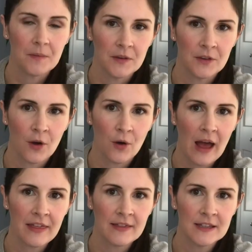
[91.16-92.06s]
So I
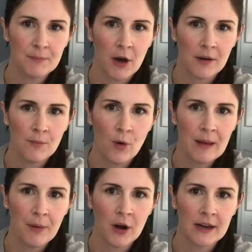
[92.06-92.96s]
think this bottom white
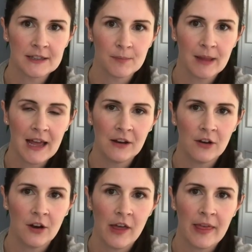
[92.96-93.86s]
part is the
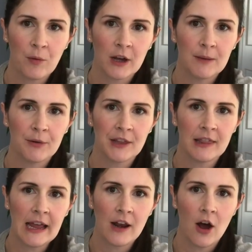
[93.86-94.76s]
planter, then we're gonna put the
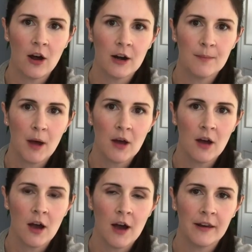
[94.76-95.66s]
light arm
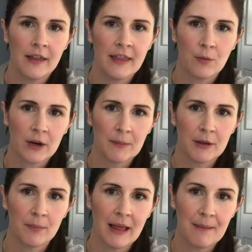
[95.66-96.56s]
on, and then we're gonna put the
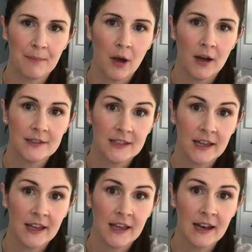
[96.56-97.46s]
plant pods
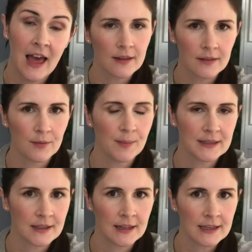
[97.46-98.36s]
in. We must
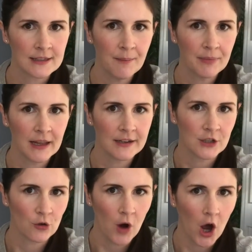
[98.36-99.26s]
click something to
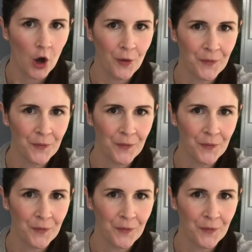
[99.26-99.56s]
grow.